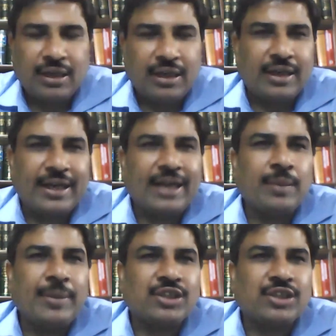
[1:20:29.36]
uh, get
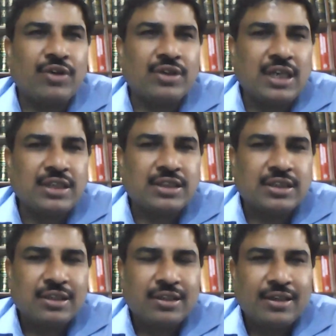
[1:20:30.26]
the best of the results
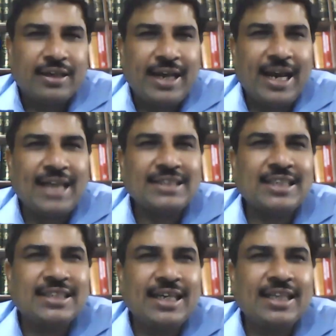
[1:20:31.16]
as
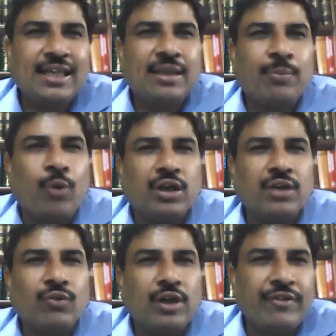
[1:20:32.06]
they say that the potter
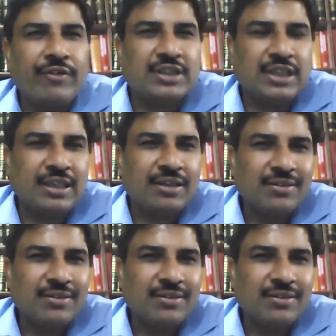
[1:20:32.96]
would never say